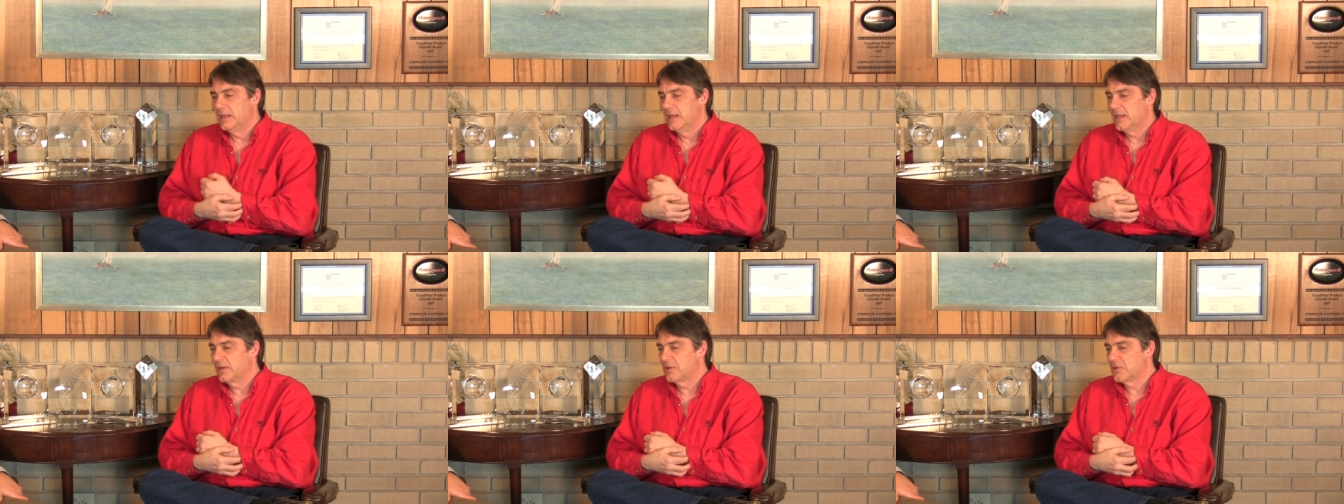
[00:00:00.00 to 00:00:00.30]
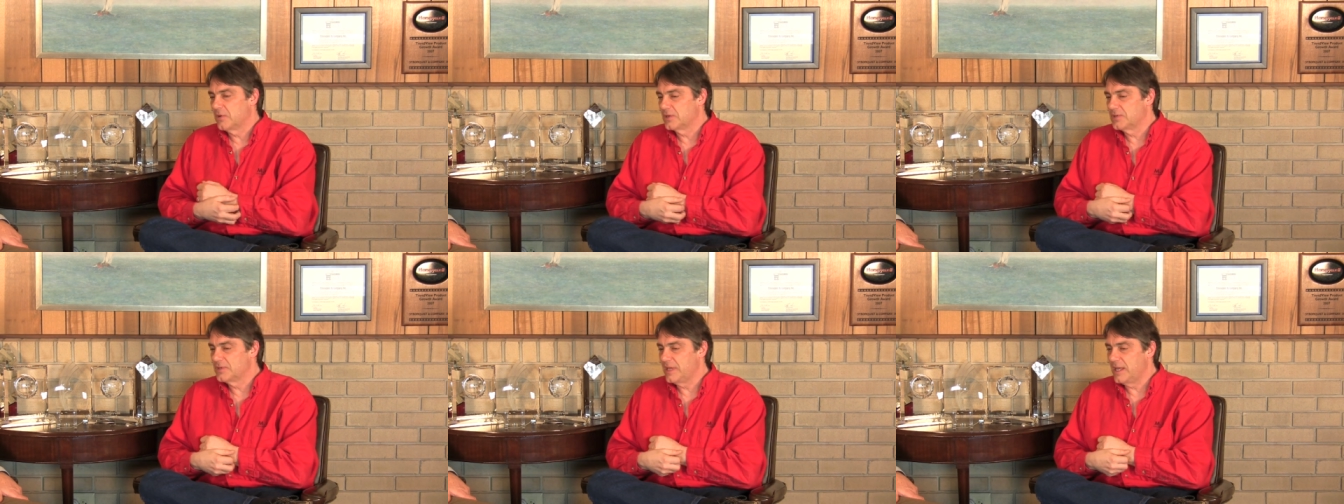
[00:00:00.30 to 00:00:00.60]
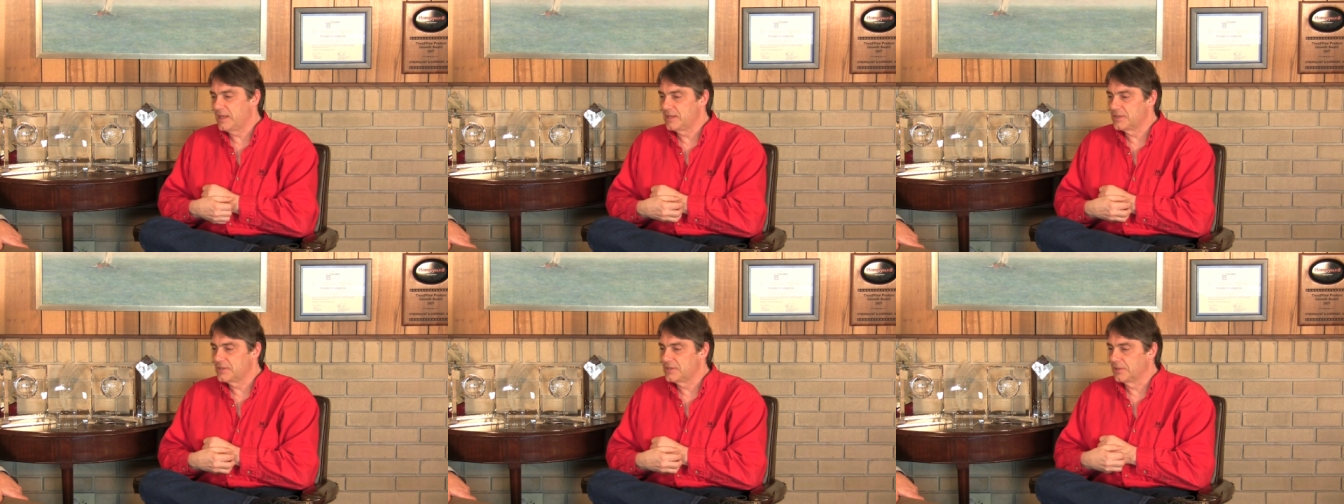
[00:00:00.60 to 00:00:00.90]
And of course
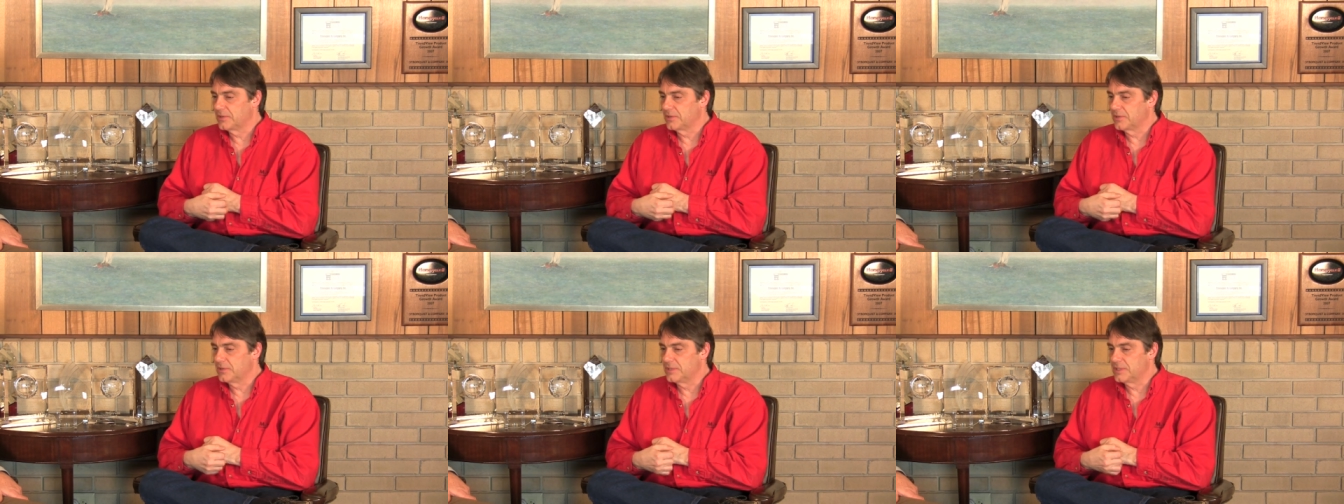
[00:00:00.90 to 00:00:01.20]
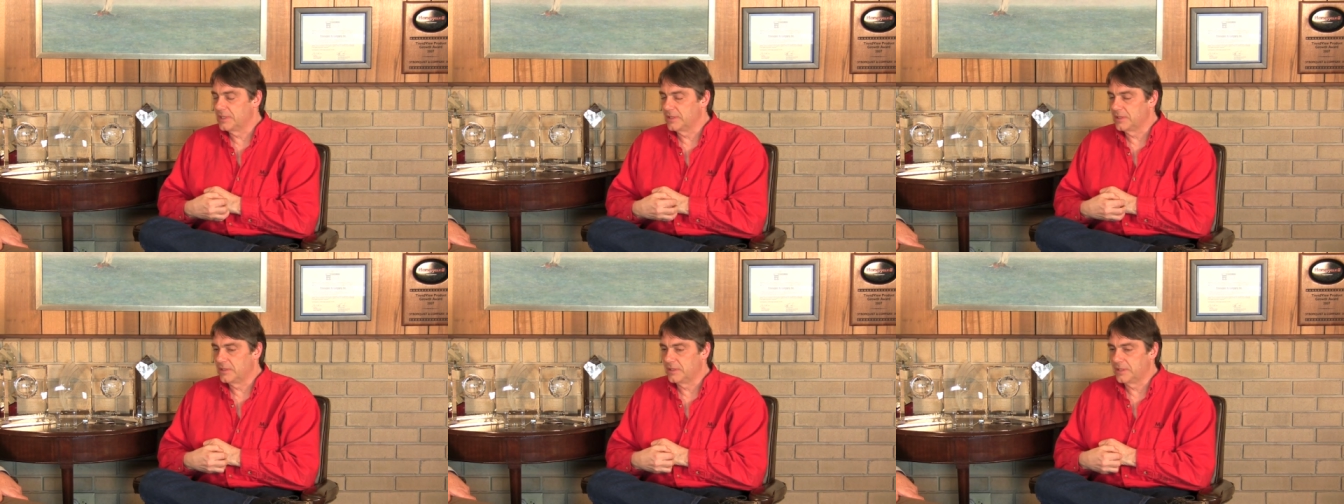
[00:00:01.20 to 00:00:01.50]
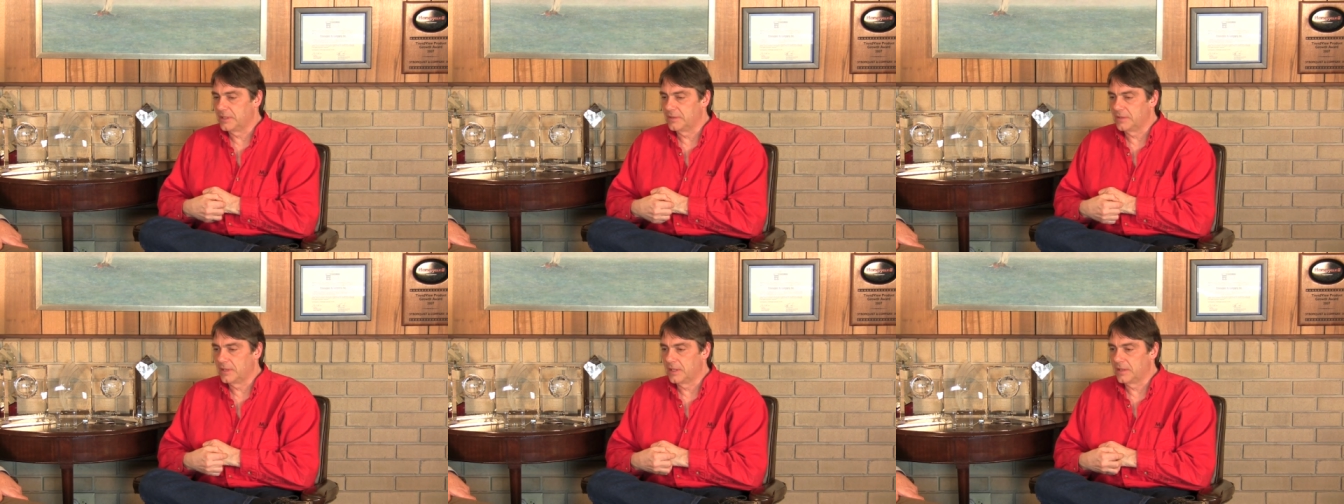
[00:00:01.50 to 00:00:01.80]
that isn't a good deal,
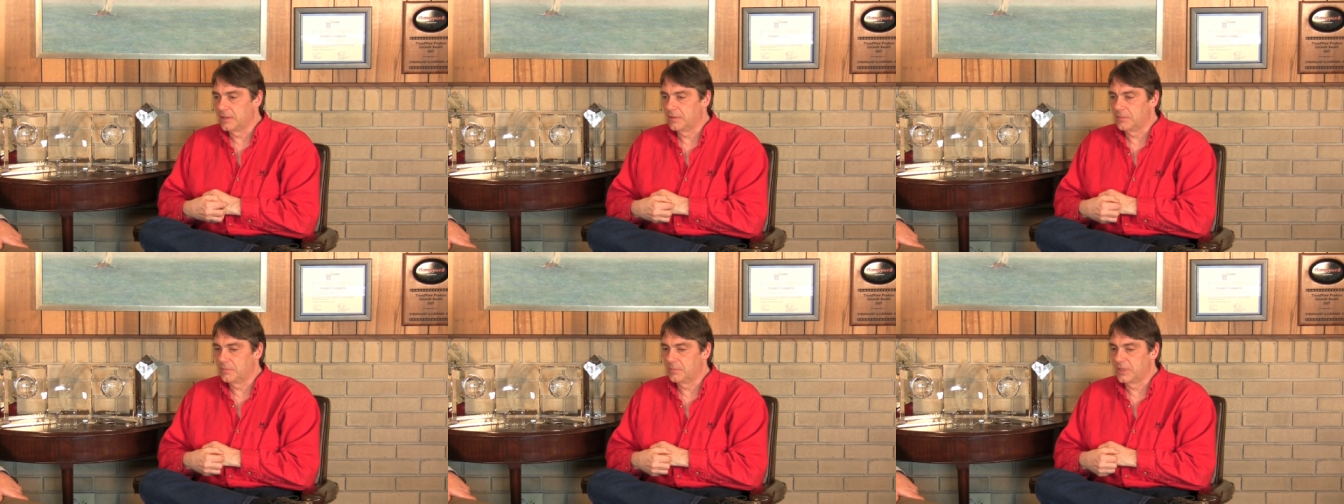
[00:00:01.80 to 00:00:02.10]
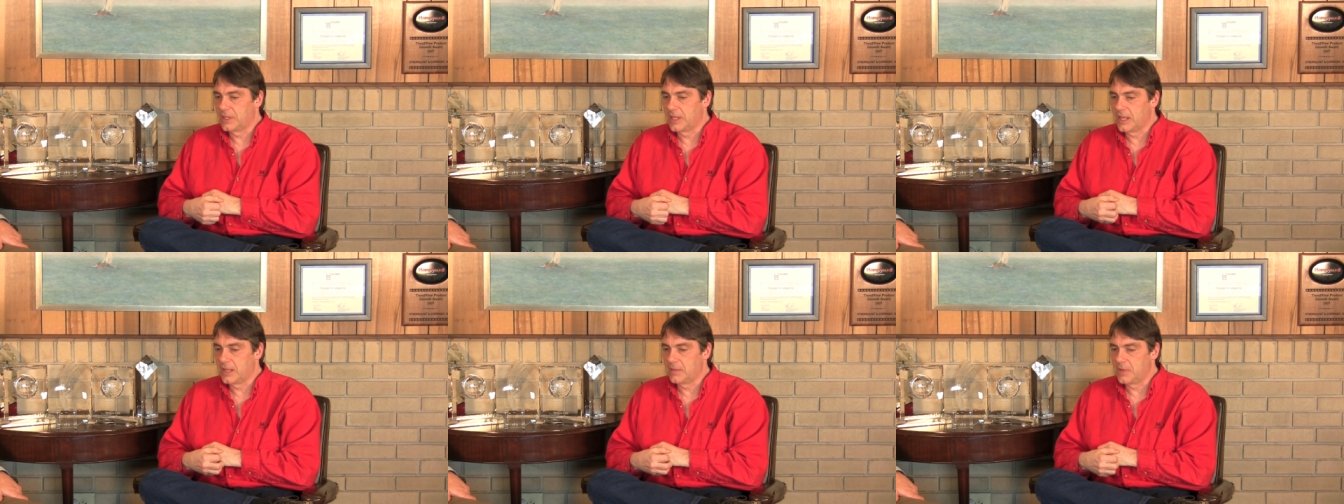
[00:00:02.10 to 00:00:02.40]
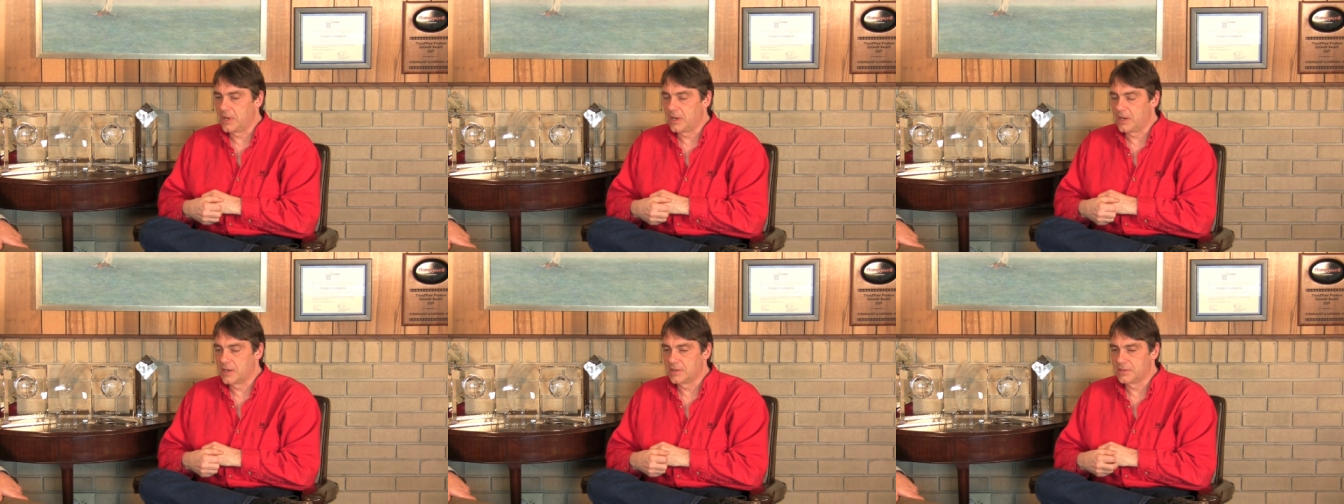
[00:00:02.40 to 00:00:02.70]
and it
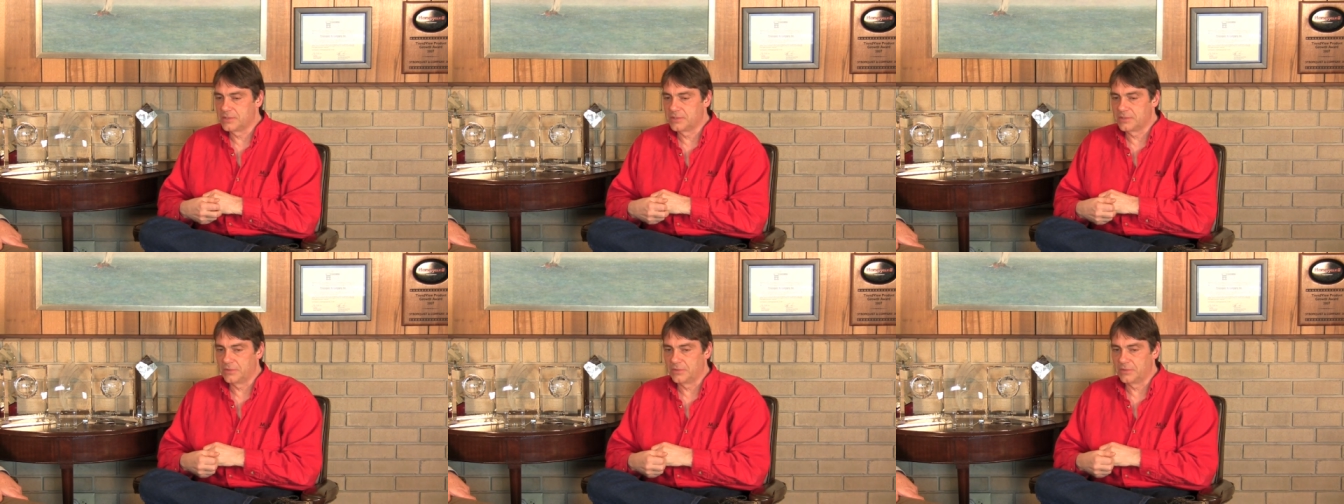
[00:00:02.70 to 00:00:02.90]
became hard